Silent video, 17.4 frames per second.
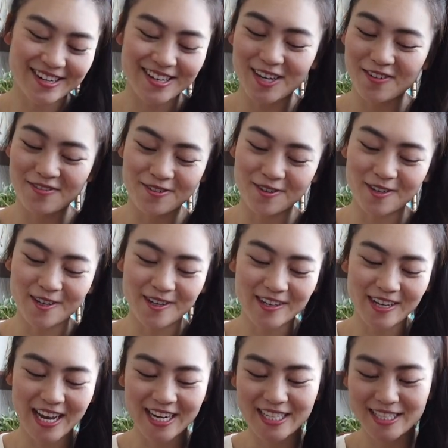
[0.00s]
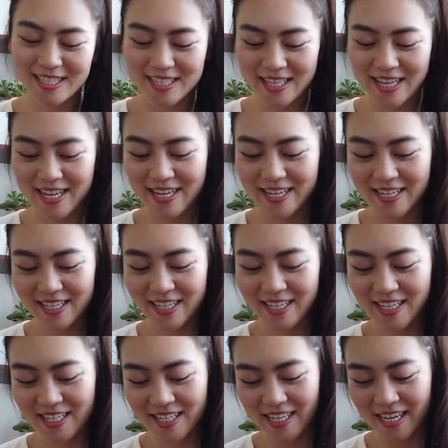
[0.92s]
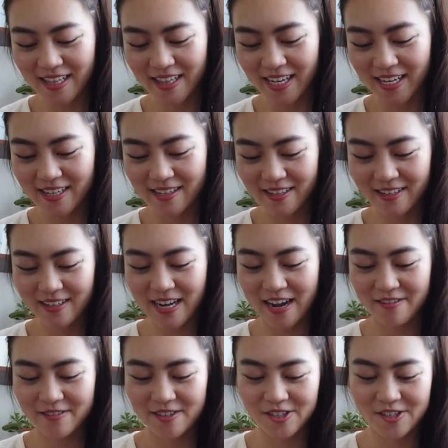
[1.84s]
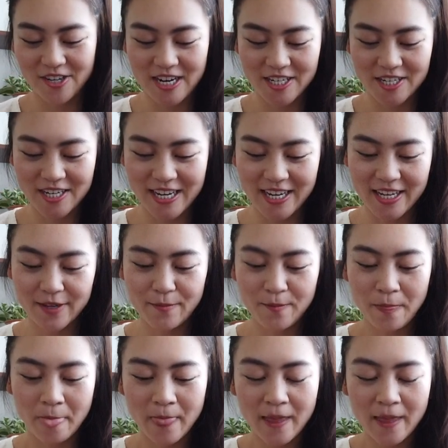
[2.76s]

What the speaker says: They're all full, and it's like a day later after trash day.